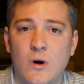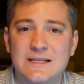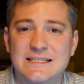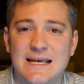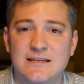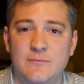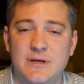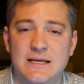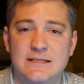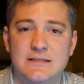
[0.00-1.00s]
1 cent a
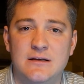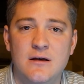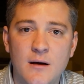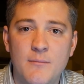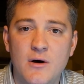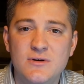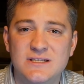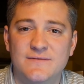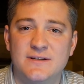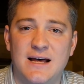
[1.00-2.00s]
piece.
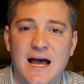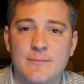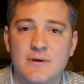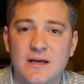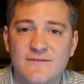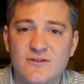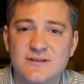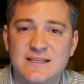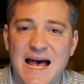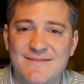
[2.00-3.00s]
Most of the time, if you're
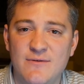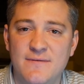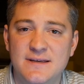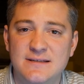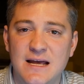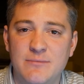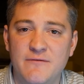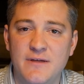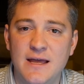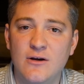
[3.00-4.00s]
savvy with this type
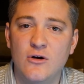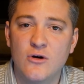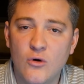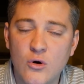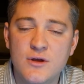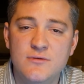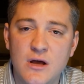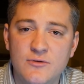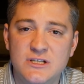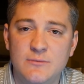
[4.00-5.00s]
of thing, or you
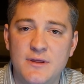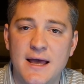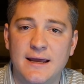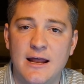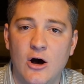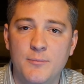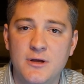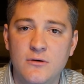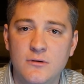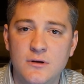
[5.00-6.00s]
know someone that can help
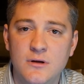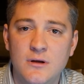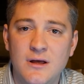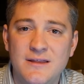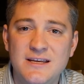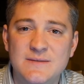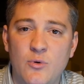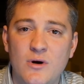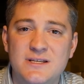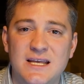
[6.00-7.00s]
you, these
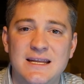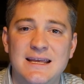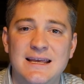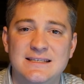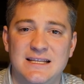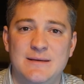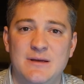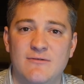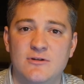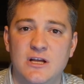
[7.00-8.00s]
points can easily
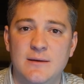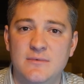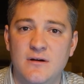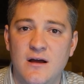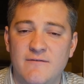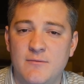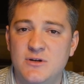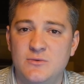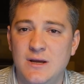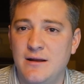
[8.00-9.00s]
be redeemed for
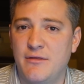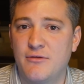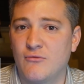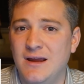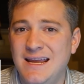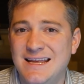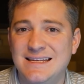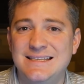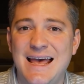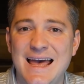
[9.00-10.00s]
between 3
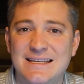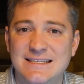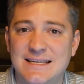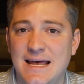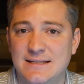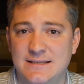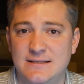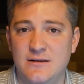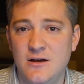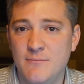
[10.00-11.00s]
and 10
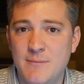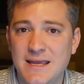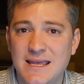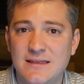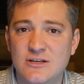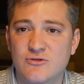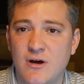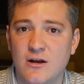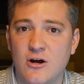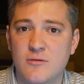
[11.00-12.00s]
cents, making these
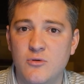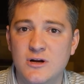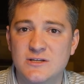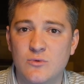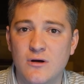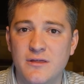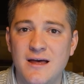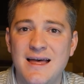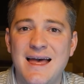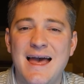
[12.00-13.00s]
credit card points worth
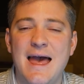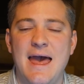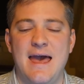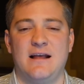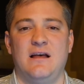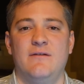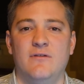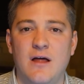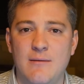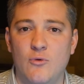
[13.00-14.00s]
a heck of a
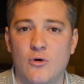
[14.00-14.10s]
lot